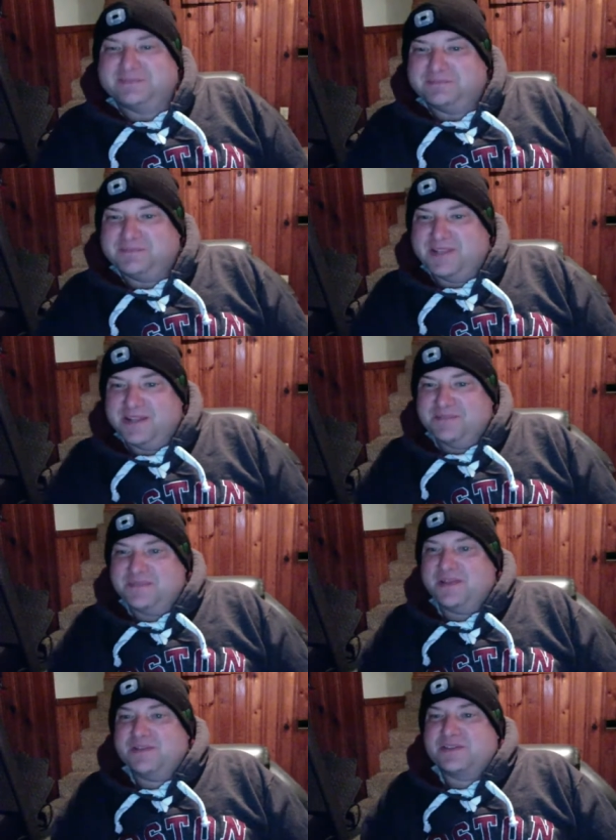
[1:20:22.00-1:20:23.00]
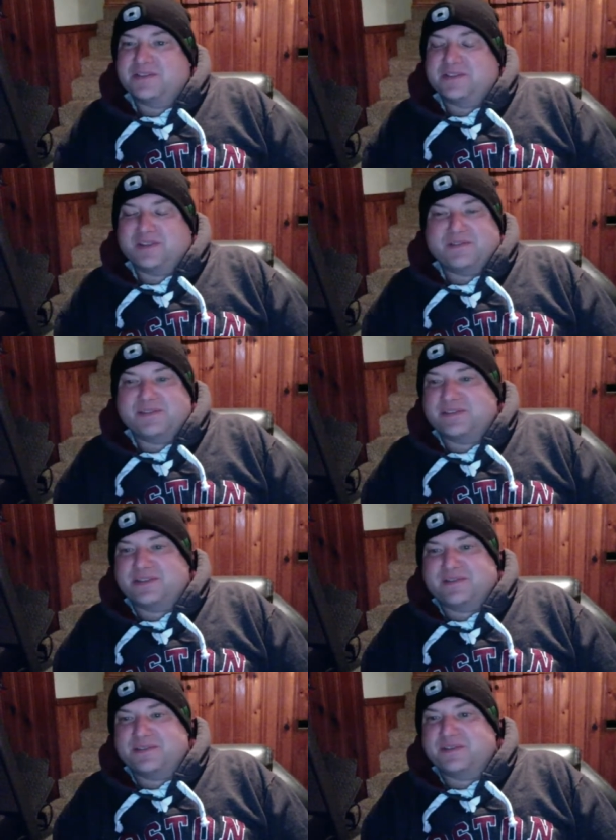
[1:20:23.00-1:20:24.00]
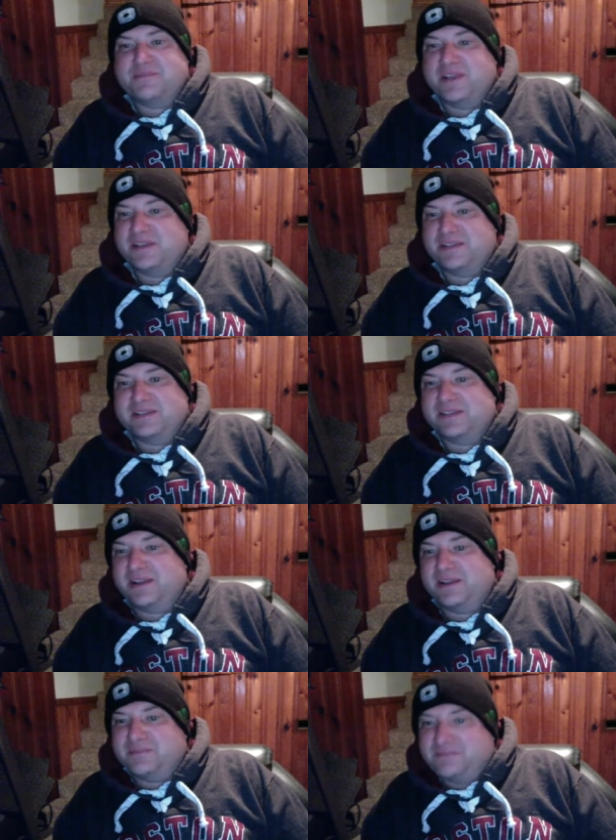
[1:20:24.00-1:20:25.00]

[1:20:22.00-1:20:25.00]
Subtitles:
Yep, that was an amazing time.